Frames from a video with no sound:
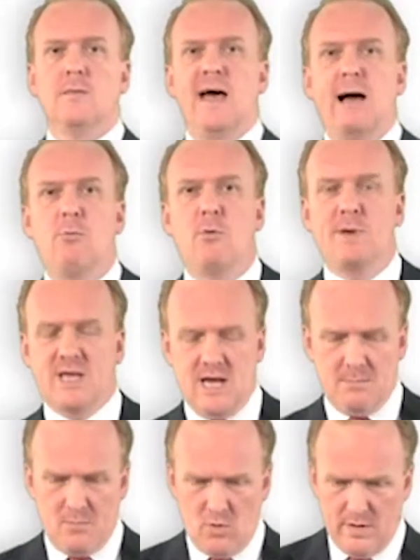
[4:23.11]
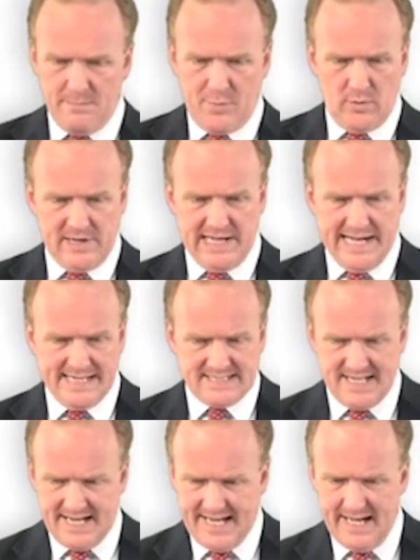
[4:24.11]
That will become more important
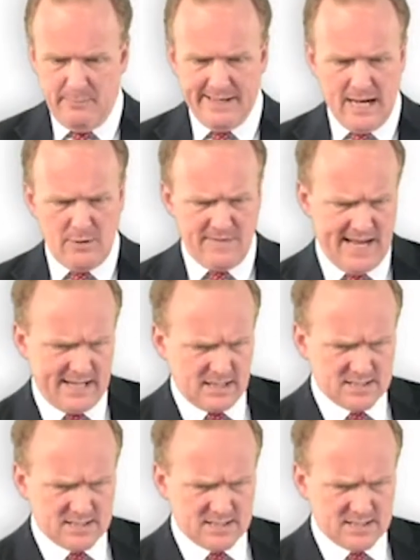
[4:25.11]
later. Here we go then.